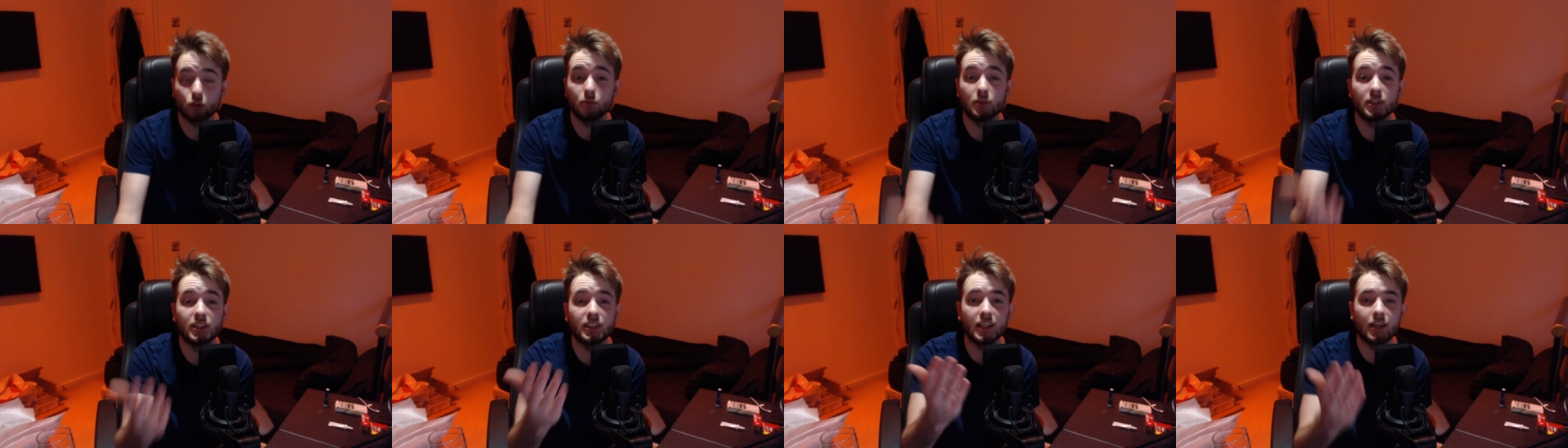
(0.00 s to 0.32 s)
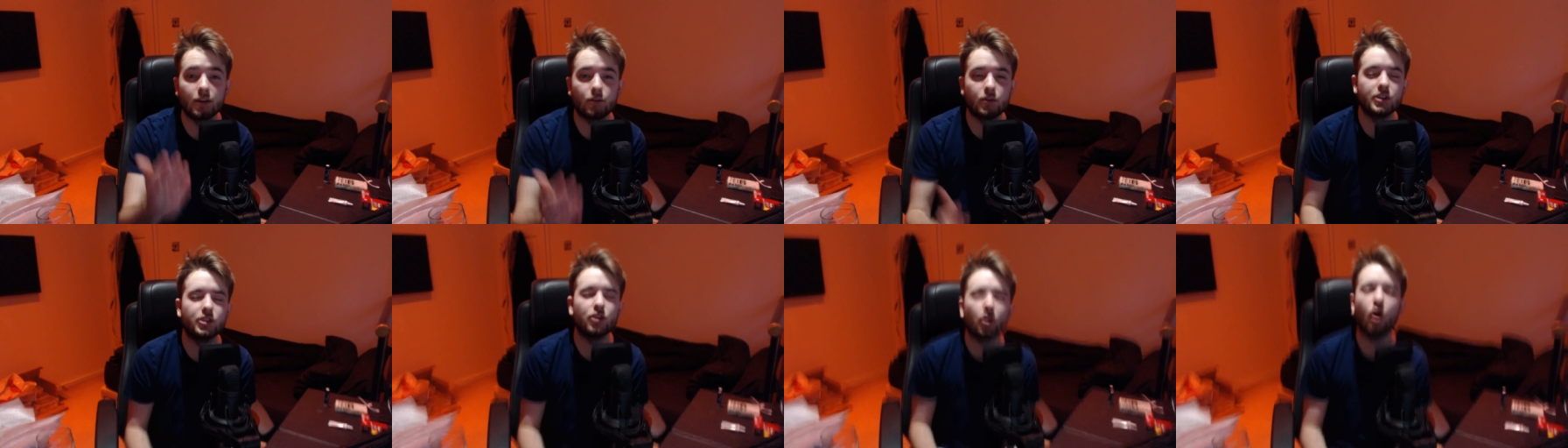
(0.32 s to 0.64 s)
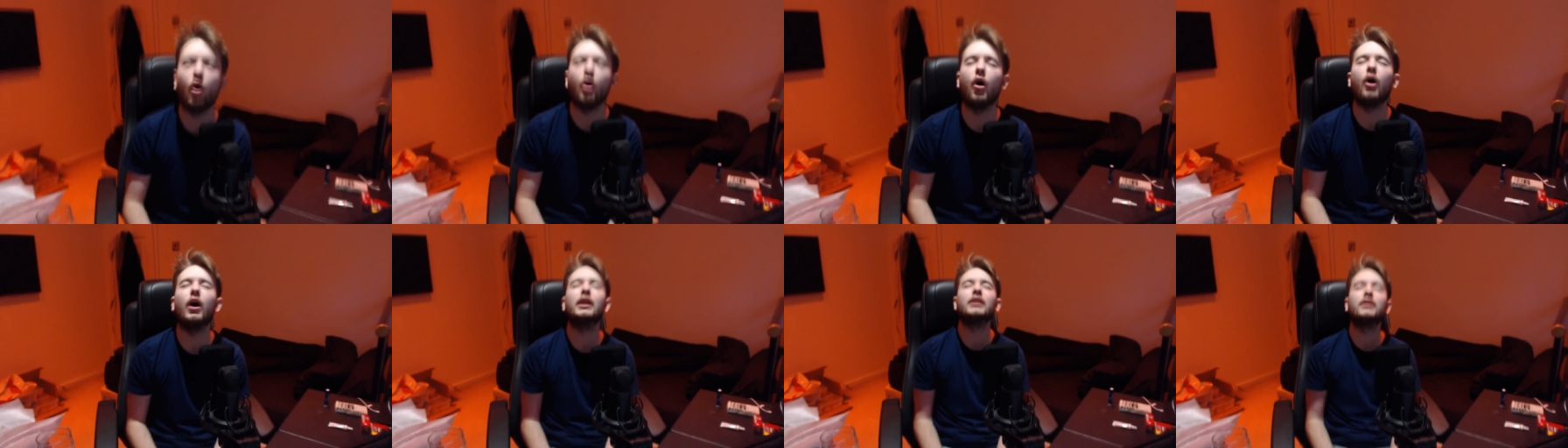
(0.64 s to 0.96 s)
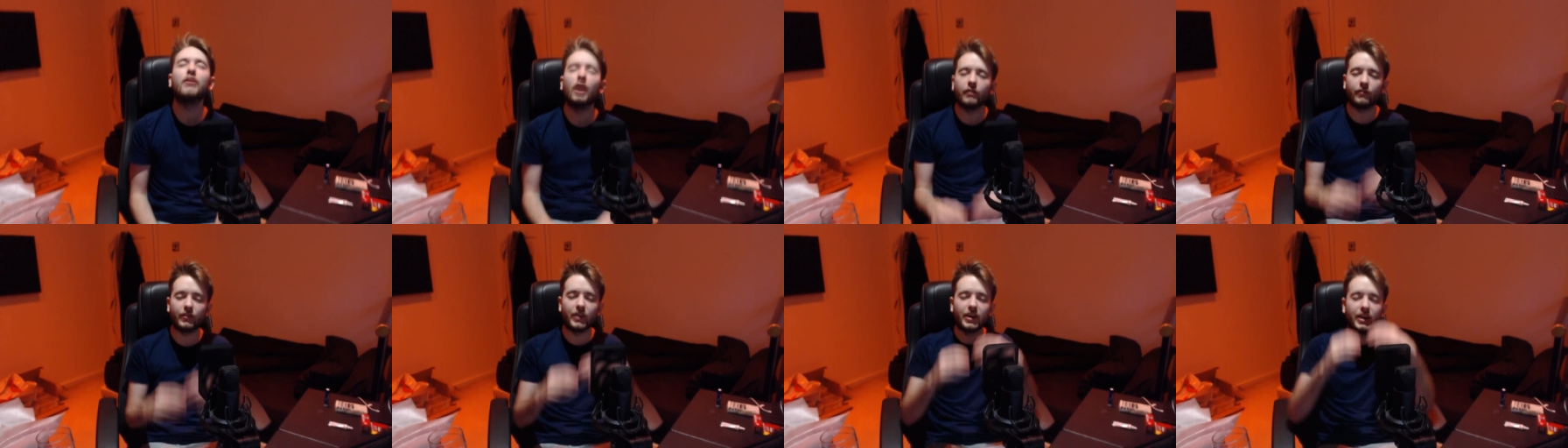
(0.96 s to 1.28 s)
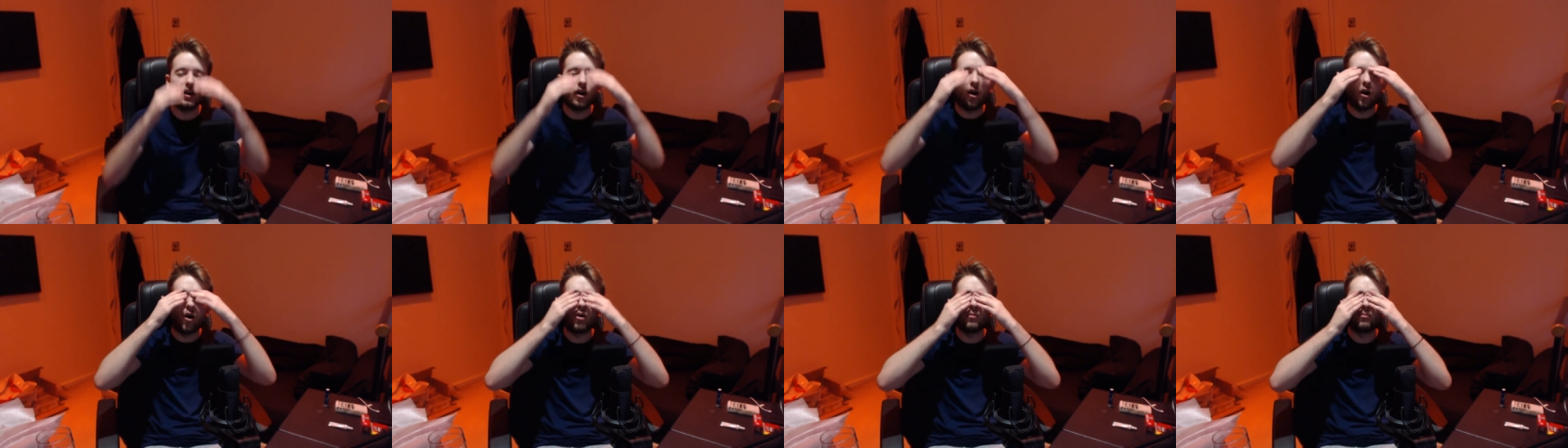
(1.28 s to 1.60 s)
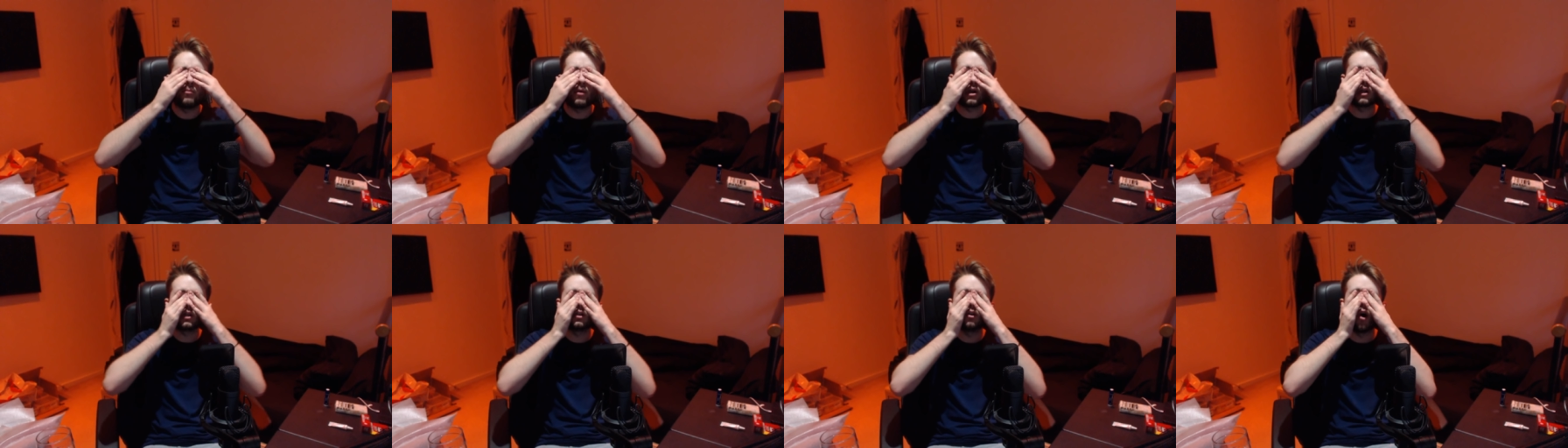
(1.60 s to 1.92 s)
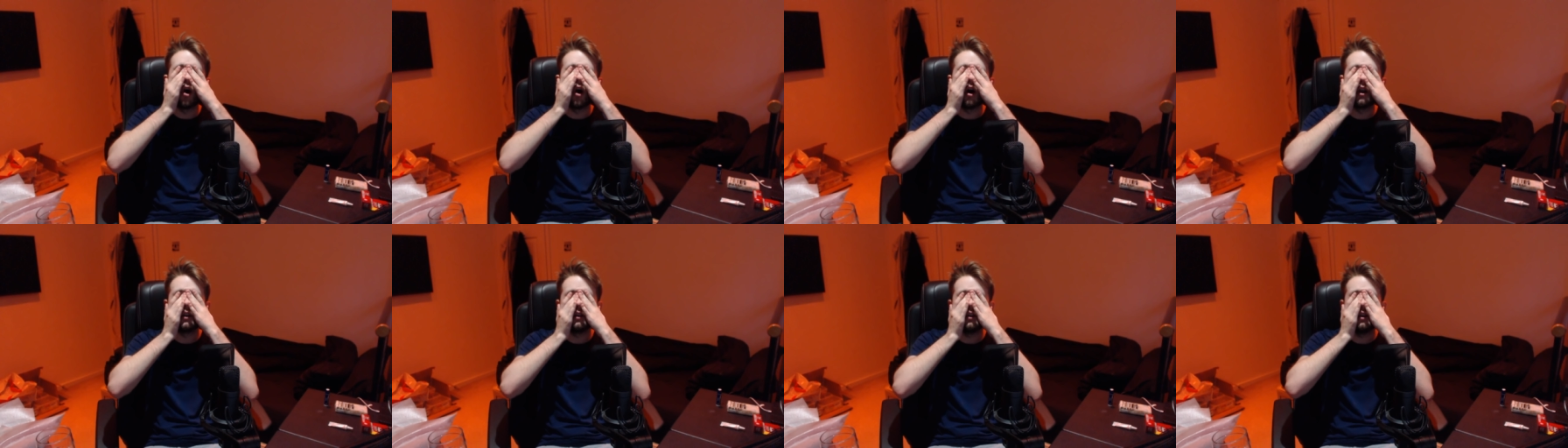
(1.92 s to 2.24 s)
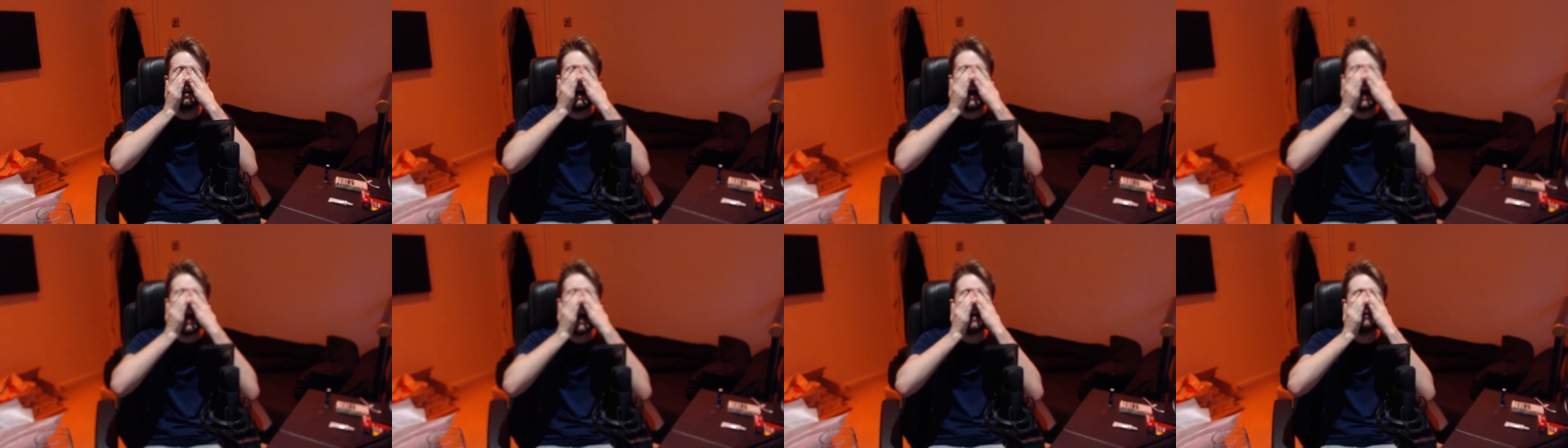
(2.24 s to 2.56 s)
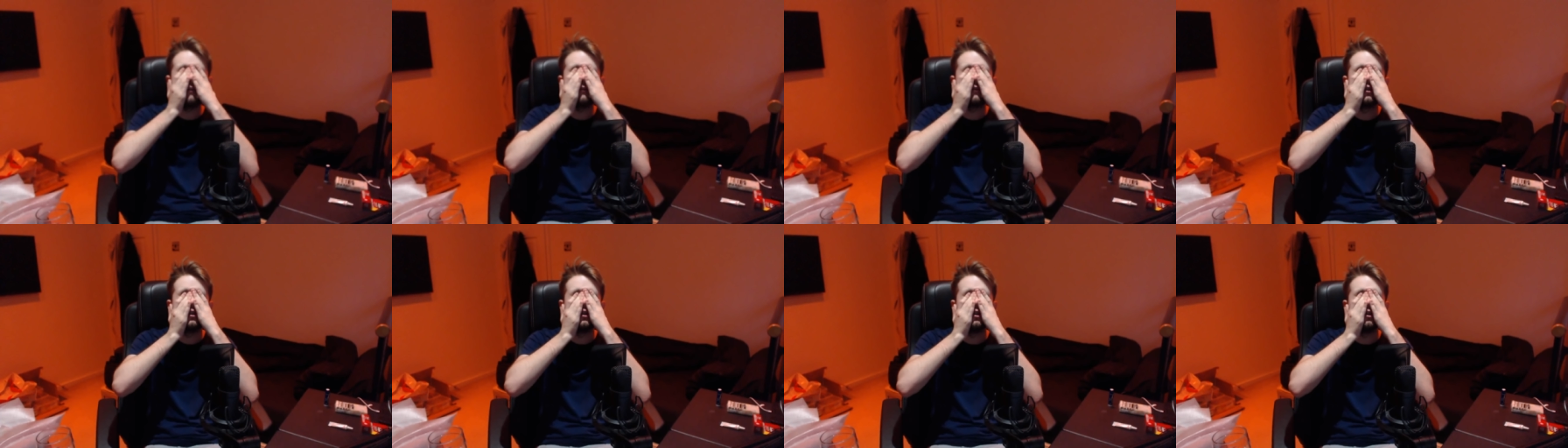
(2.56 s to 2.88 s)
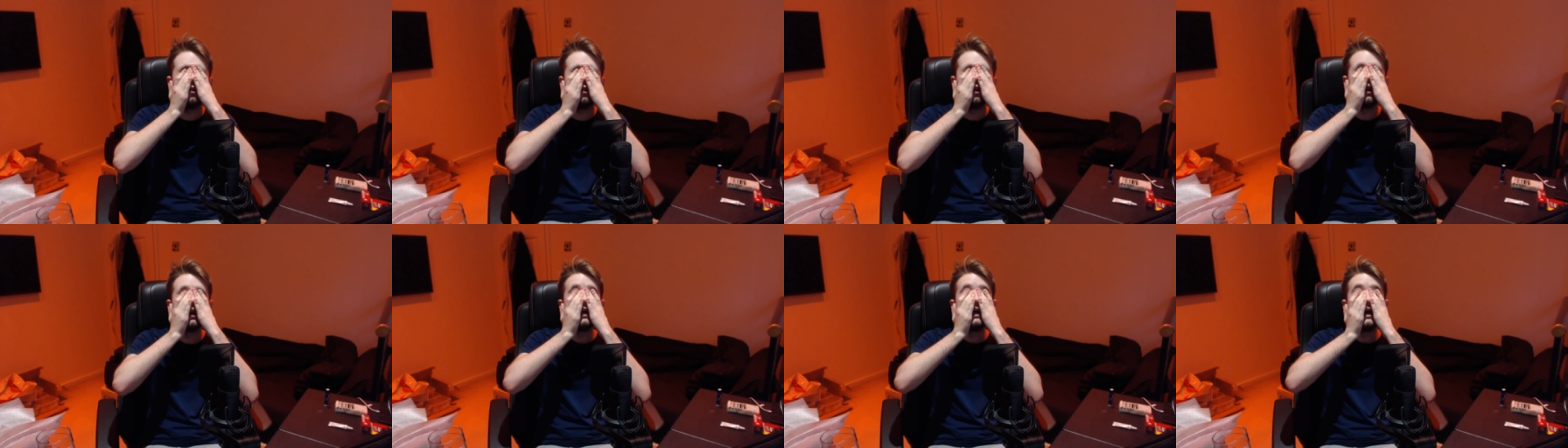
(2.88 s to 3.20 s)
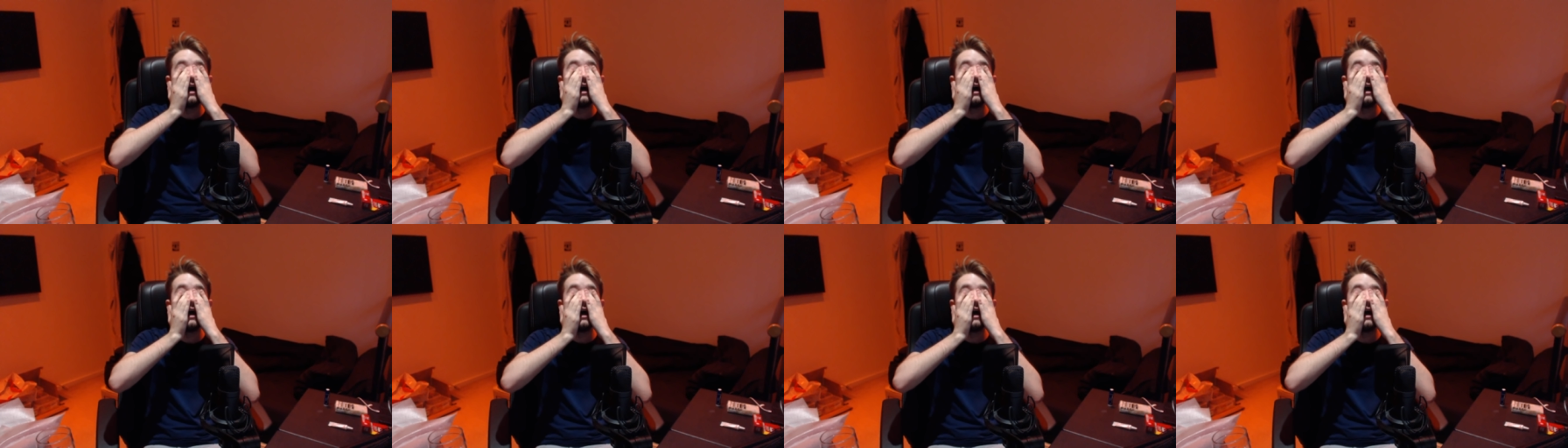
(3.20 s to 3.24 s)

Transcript: Or do a series. Oh, I love it. Oh my god. I have to.